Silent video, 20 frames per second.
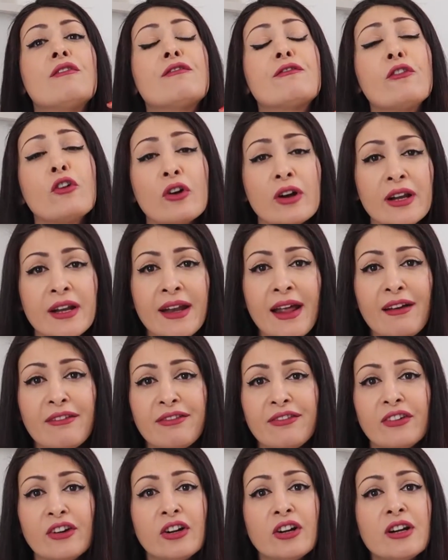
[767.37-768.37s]
Foreign
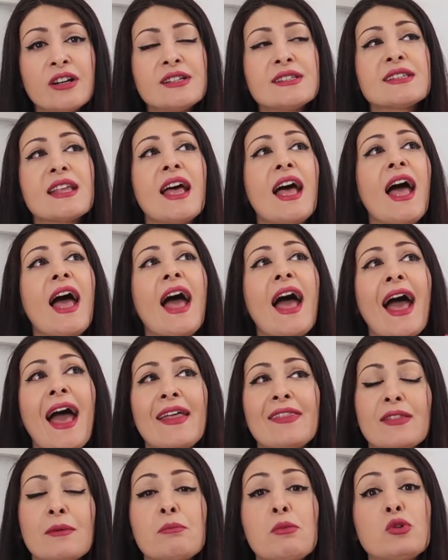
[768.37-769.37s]
Affairs.
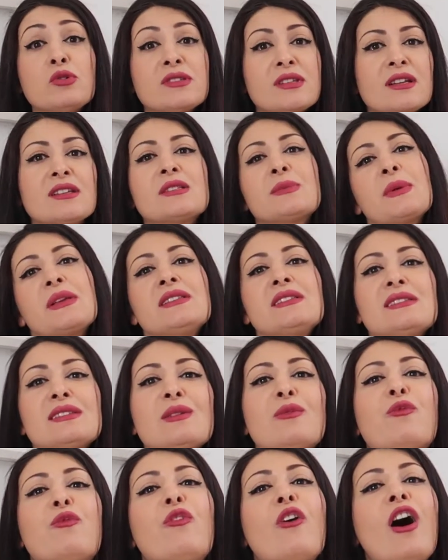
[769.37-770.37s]
And the most
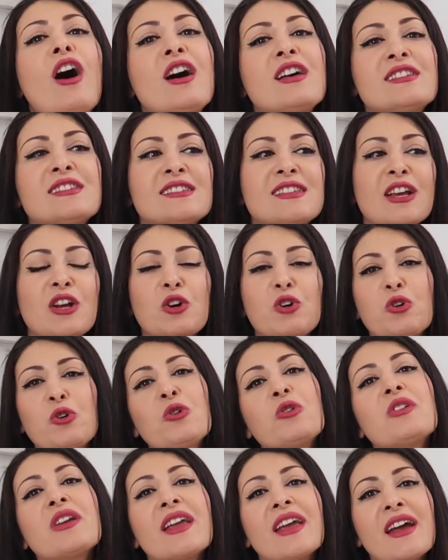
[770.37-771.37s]
expensive was the
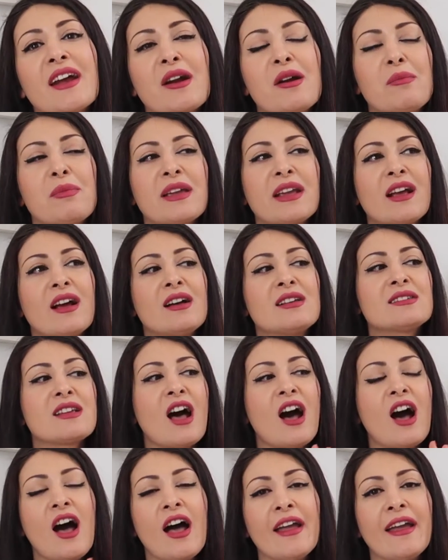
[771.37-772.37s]
courier, because
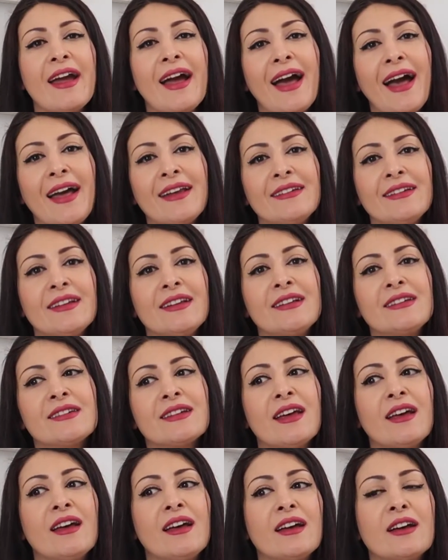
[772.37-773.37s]
I had
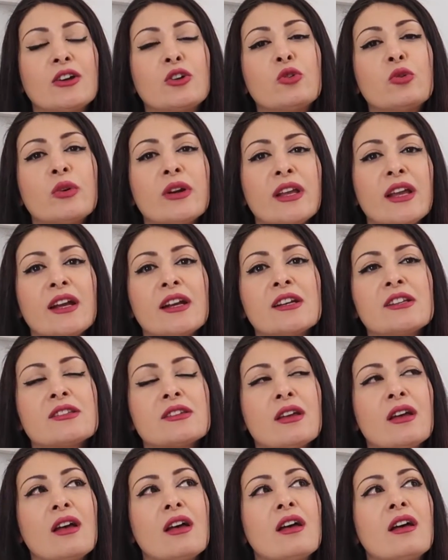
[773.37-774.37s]
it couriered
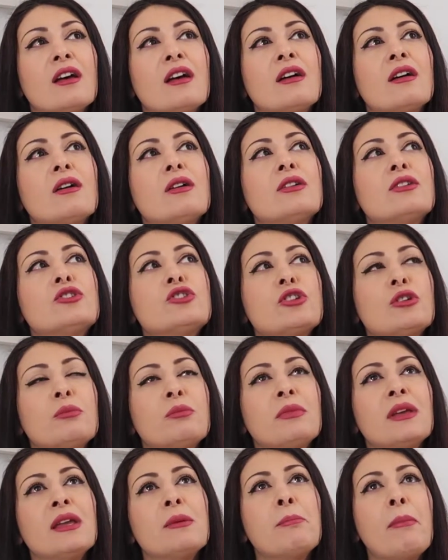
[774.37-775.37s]
to
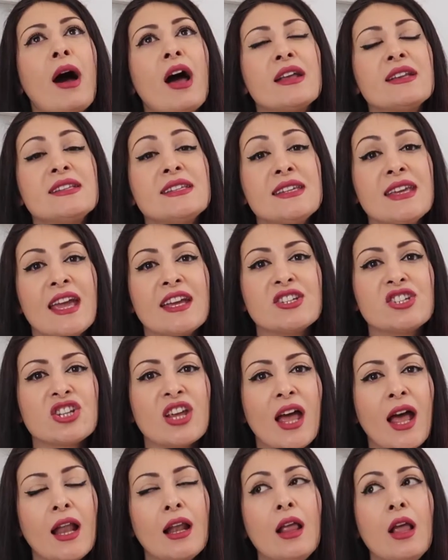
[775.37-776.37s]
me by
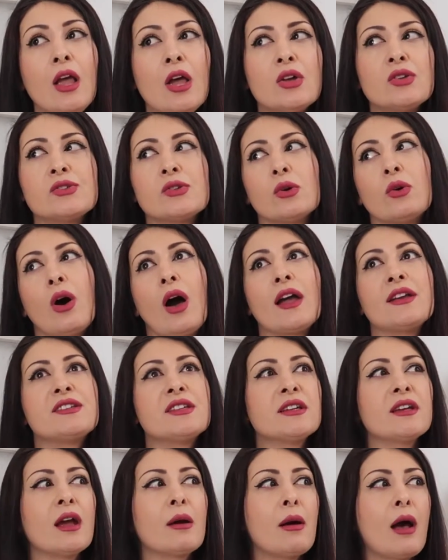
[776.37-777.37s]
DHL. So I
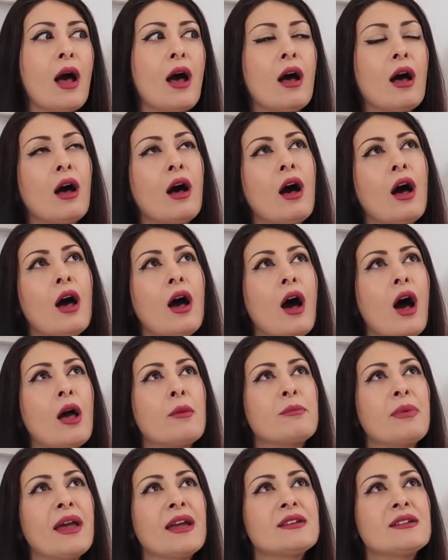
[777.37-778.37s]
think
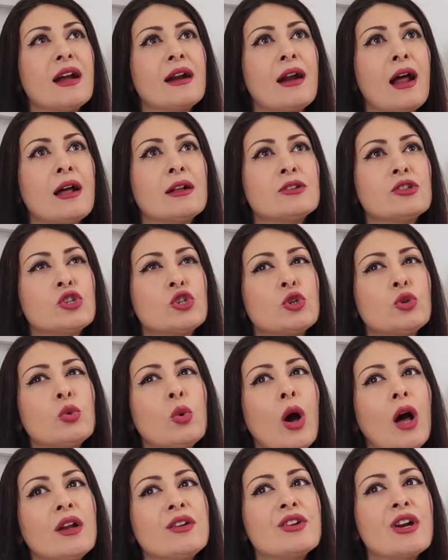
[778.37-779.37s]
I paid around
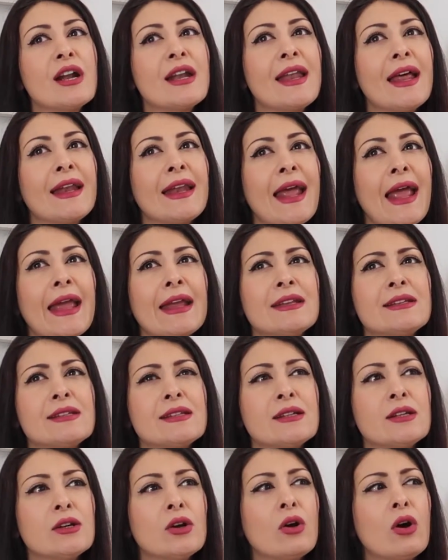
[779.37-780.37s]

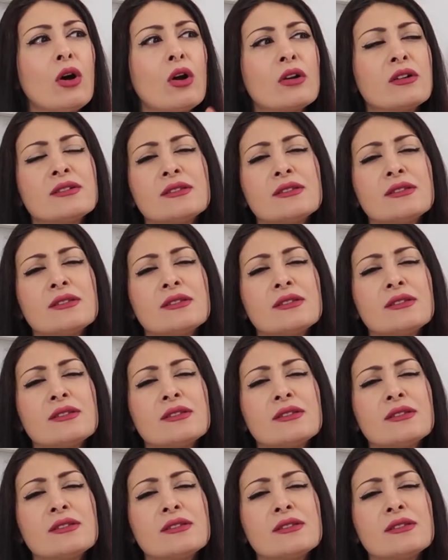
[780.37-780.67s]
280 or